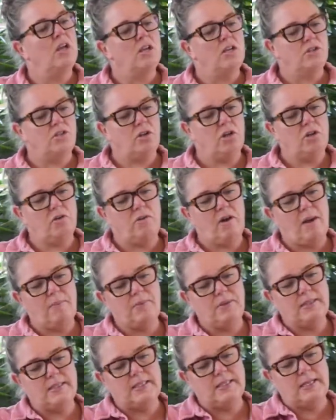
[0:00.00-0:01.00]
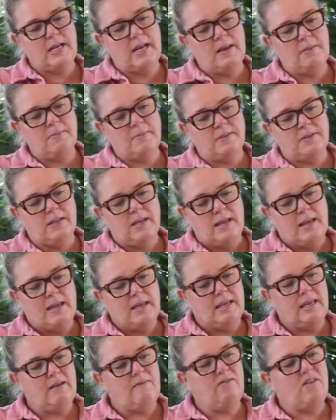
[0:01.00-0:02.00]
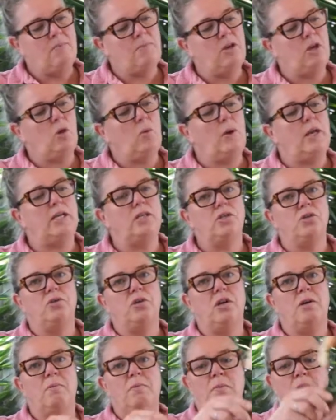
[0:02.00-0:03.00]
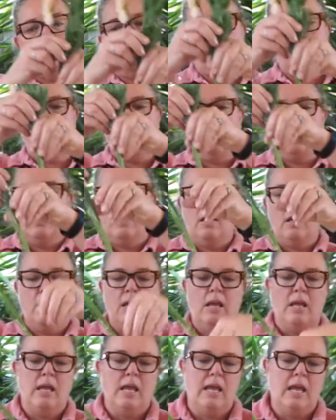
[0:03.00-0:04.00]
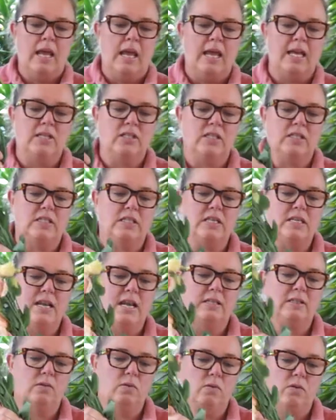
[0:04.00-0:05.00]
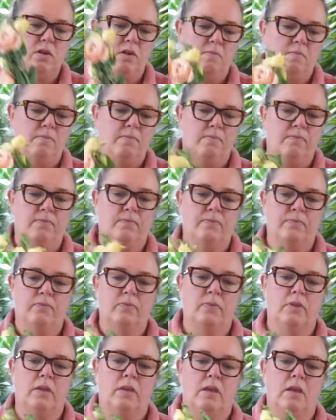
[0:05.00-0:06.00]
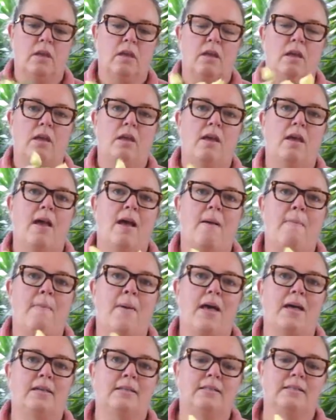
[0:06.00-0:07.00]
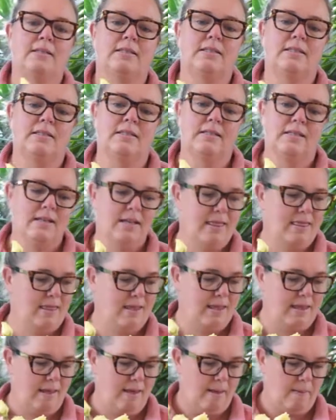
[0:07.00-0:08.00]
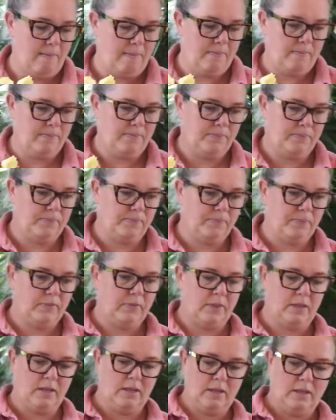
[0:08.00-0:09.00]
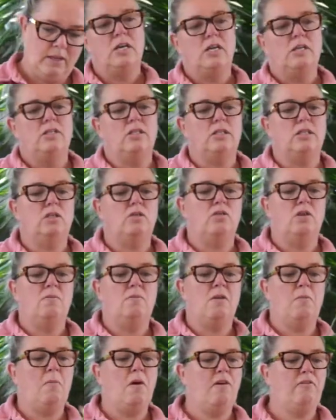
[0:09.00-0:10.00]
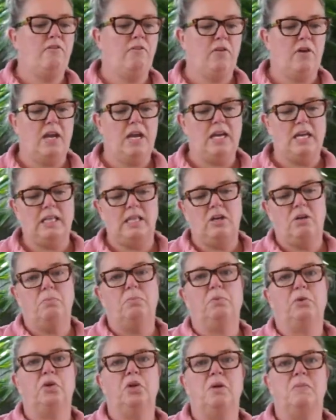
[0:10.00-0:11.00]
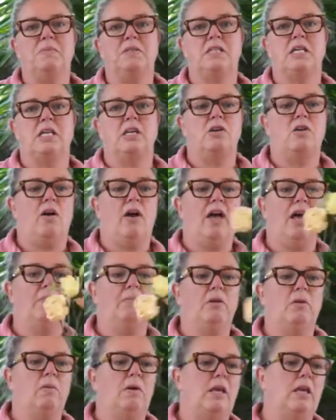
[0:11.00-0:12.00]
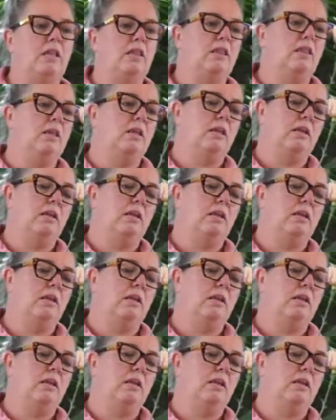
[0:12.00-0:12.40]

So grab your stems, give them a quick trim, and just nestle them amongst the gum. Just trim them off or any little blooms that you're not happy with,